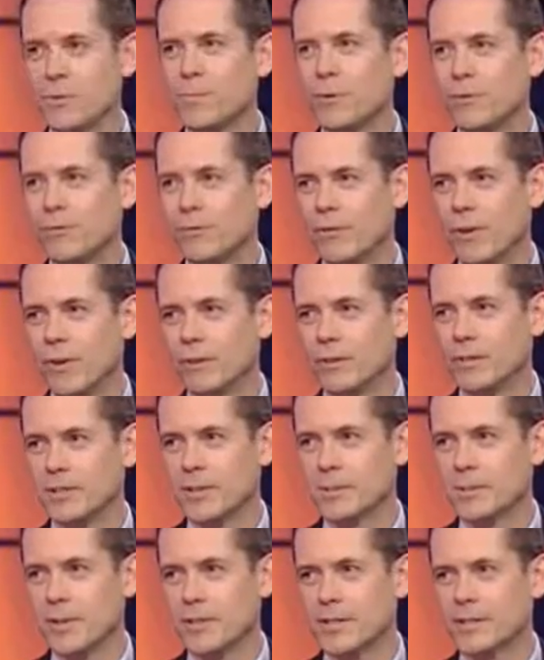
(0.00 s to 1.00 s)
put Ronald
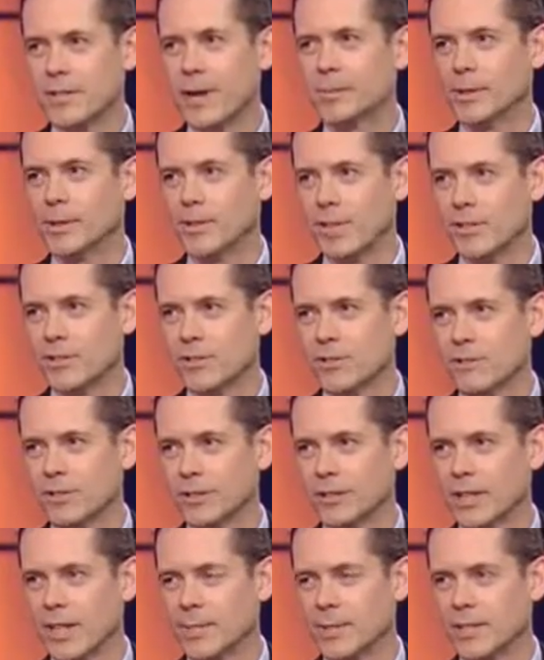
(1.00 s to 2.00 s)
Smith's application for
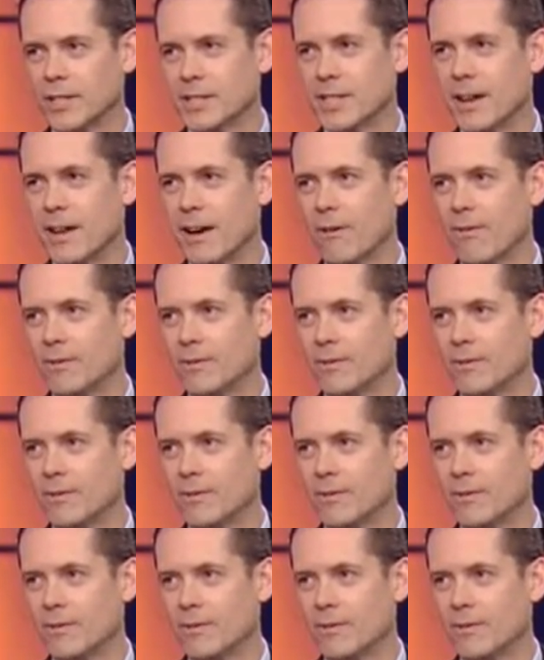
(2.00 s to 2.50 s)
clemency now?